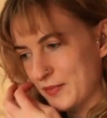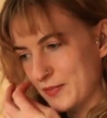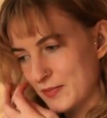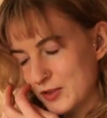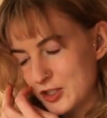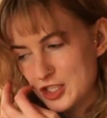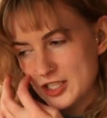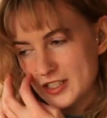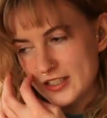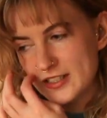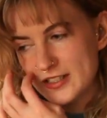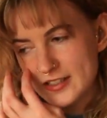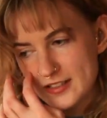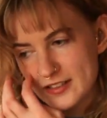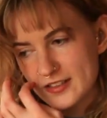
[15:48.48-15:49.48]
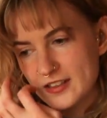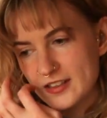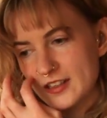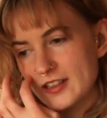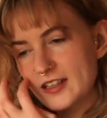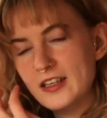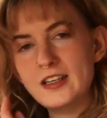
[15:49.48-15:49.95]
Which is,
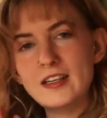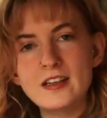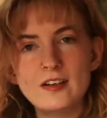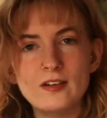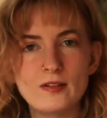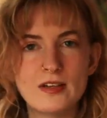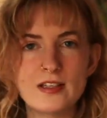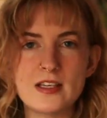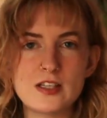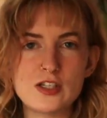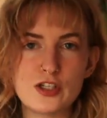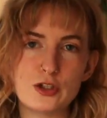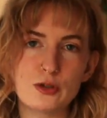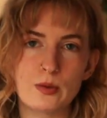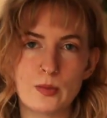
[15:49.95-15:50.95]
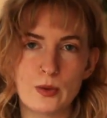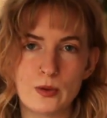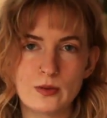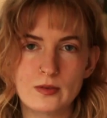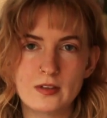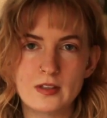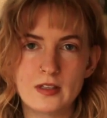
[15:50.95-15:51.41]
you know, it's
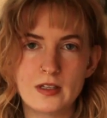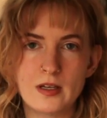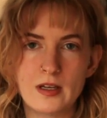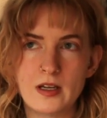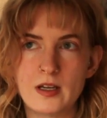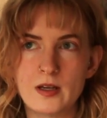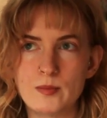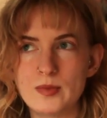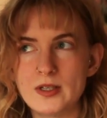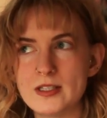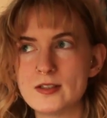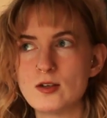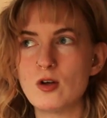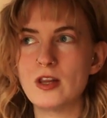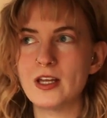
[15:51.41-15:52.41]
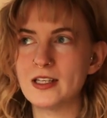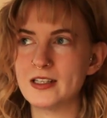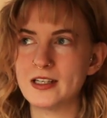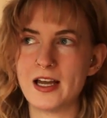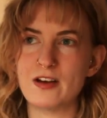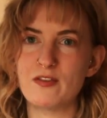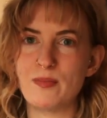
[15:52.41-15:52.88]
doable, but it's not like the
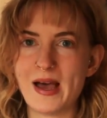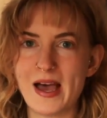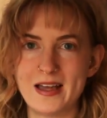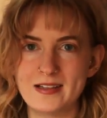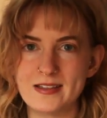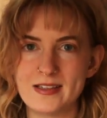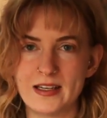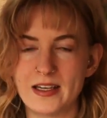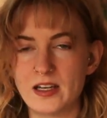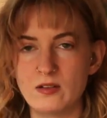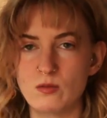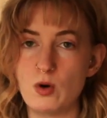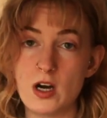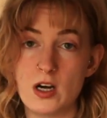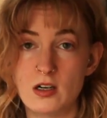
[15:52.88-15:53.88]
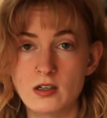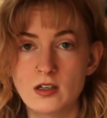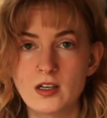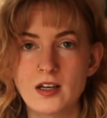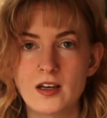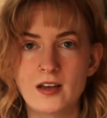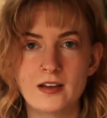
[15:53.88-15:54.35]
kind of pants I can wear
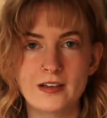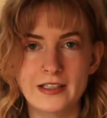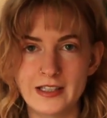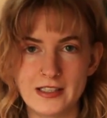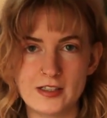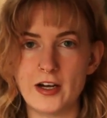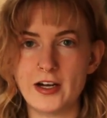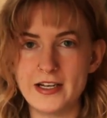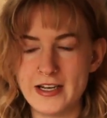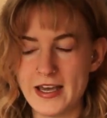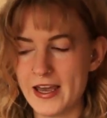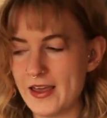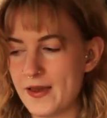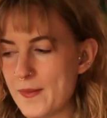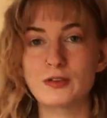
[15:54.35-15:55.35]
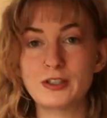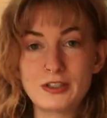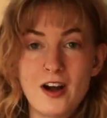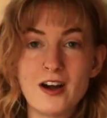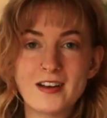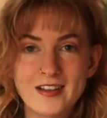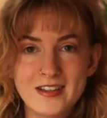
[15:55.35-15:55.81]
the entire day.
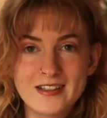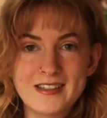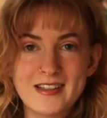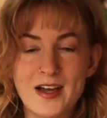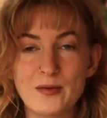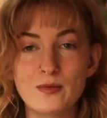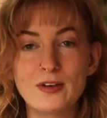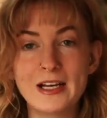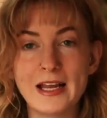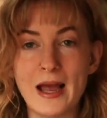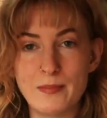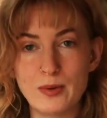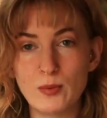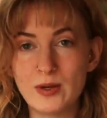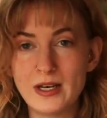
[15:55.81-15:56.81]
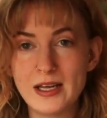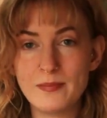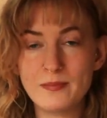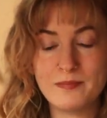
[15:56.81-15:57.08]
Regardless, I'm really happy with it.